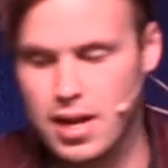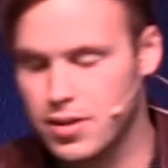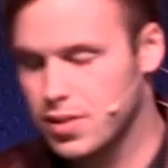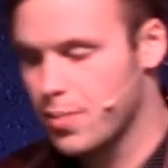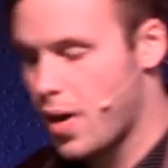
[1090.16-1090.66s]
And
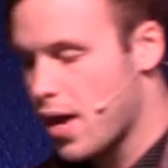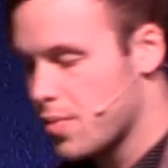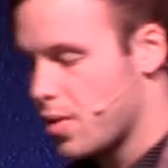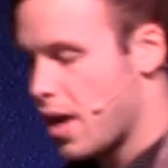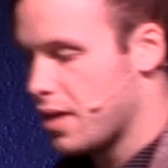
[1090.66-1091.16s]
here's the
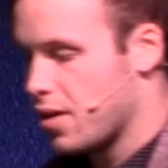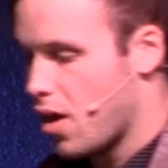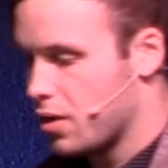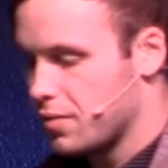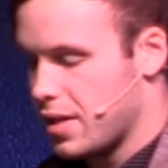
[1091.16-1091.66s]
bottom line
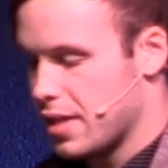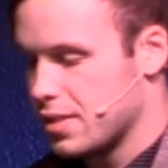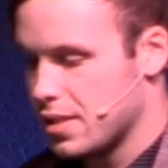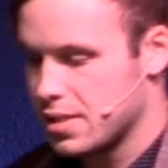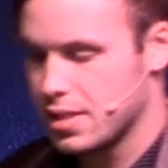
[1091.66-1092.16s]
in all of
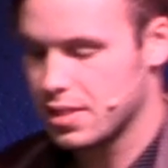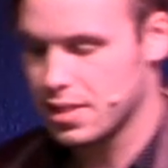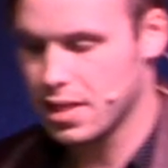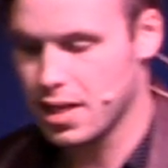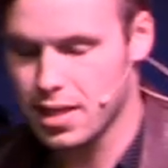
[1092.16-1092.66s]
this
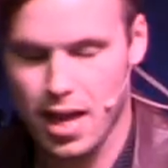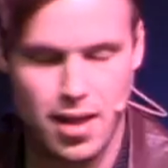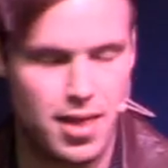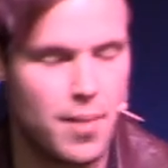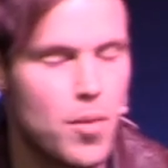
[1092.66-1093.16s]
thinking
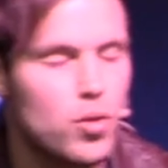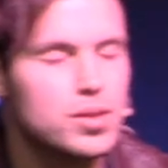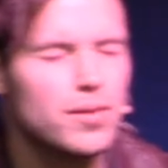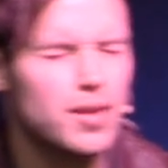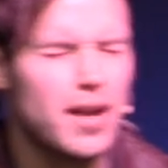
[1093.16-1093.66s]
that
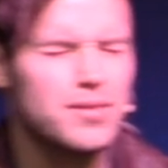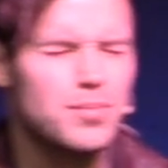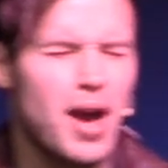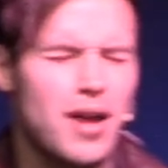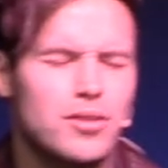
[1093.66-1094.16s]
most of
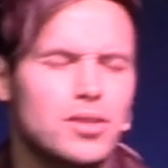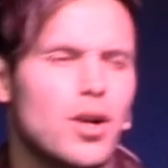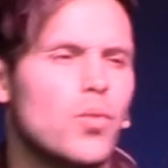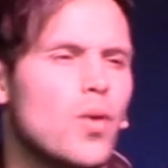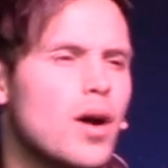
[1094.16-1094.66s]
life's battles
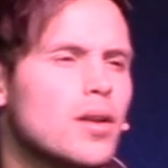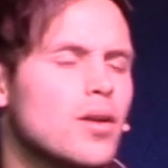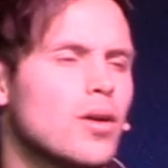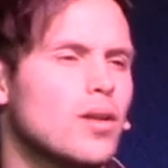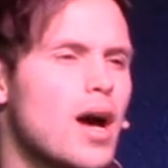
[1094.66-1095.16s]
are
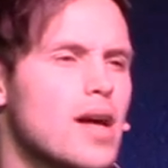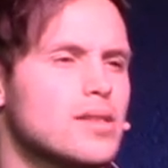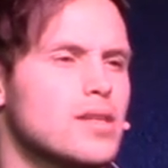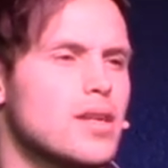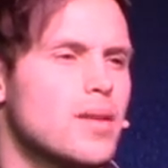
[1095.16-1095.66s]
won or
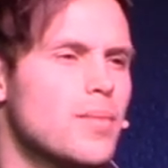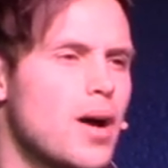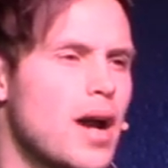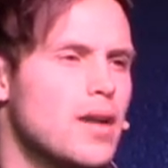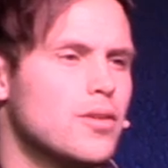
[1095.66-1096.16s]
lost in the
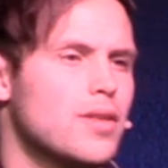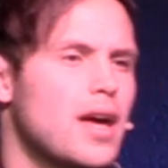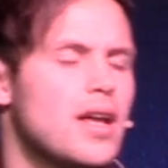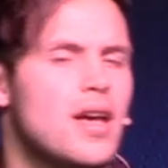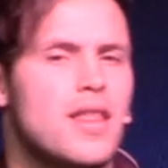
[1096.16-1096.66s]
mind, or
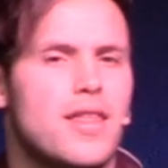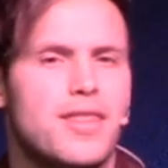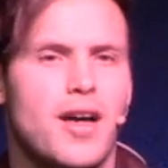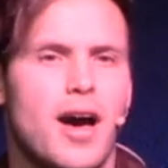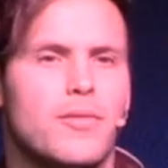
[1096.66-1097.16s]
that
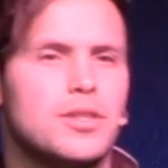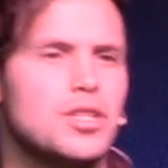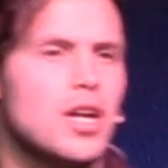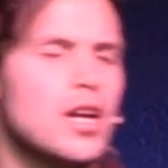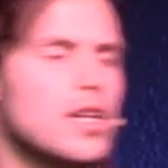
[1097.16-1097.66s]
the thought
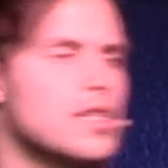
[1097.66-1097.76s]
which